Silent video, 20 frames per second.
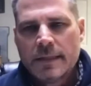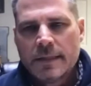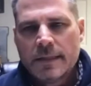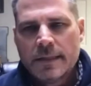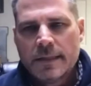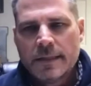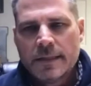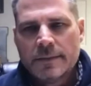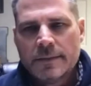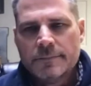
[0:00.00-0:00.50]

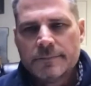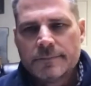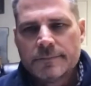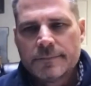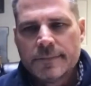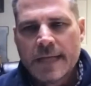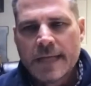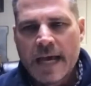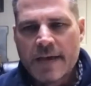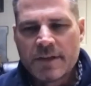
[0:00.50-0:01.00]
Um,
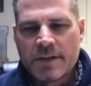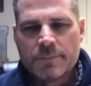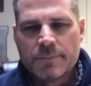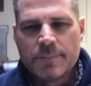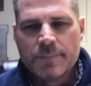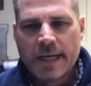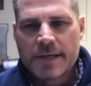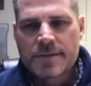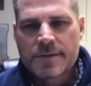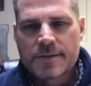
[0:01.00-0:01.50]
having
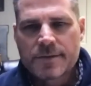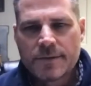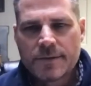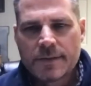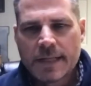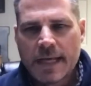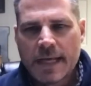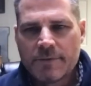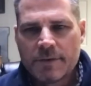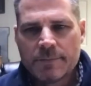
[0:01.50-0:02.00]

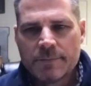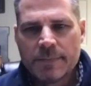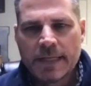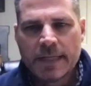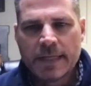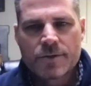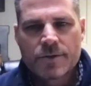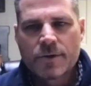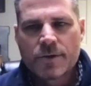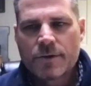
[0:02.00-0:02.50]
pastored, having been
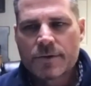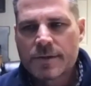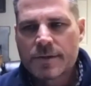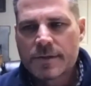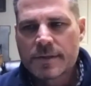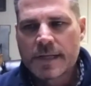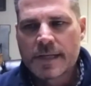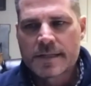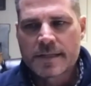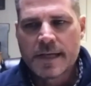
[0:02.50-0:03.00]
in
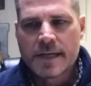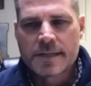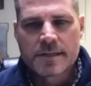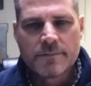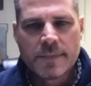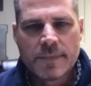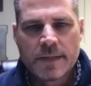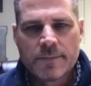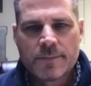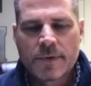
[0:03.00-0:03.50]
churches as as
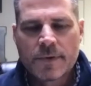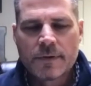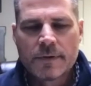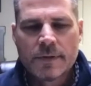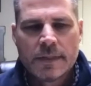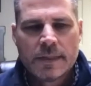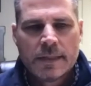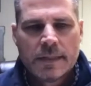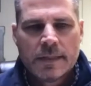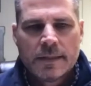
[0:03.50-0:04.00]
a member,
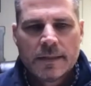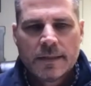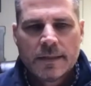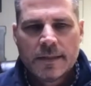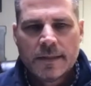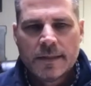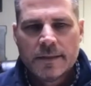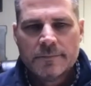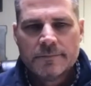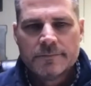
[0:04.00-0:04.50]

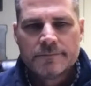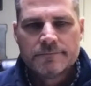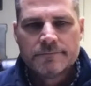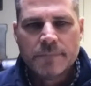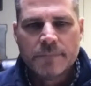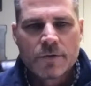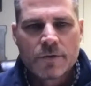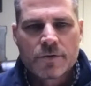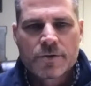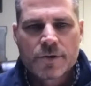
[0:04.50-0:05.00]
um,
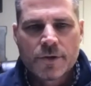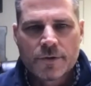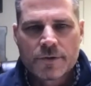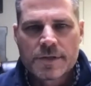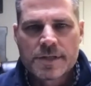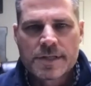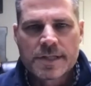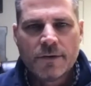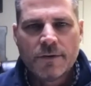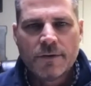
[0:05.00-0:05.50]
most
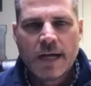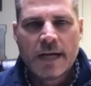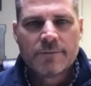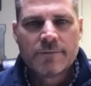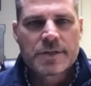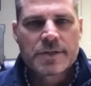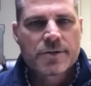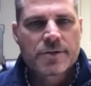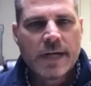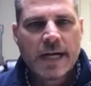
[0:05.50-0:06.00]
churches don't
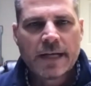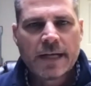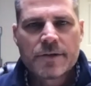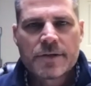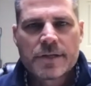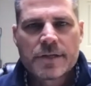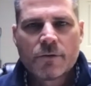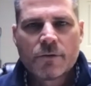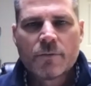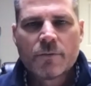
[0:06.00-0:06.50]
have a
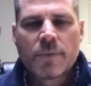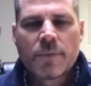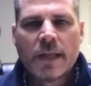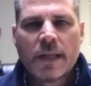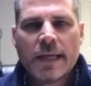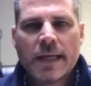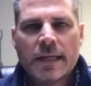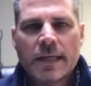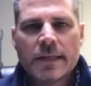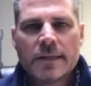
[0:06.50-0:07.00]
strategy or a
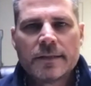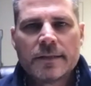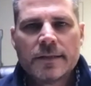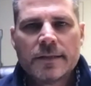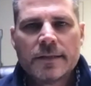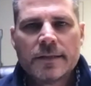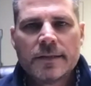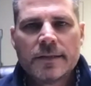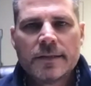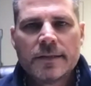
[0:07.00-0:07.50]
plan
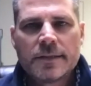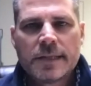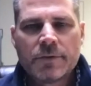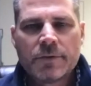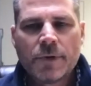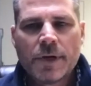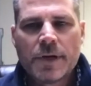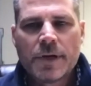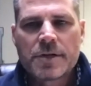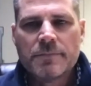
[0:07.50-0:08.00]
uh, to
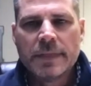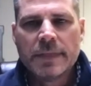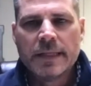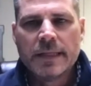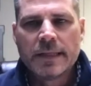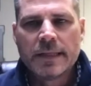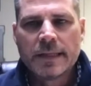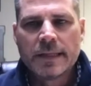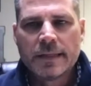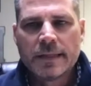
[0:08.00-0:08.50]
even reach
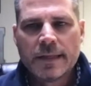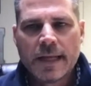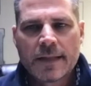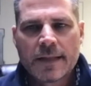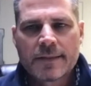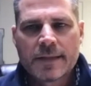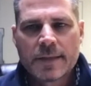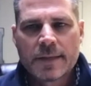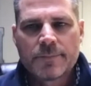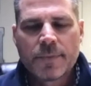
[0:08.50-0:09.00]
men, and, and
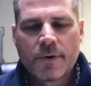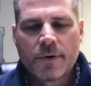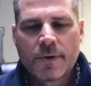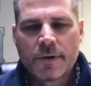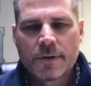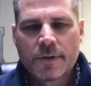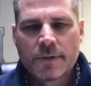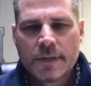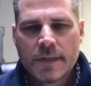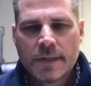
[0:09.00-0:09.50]
I think part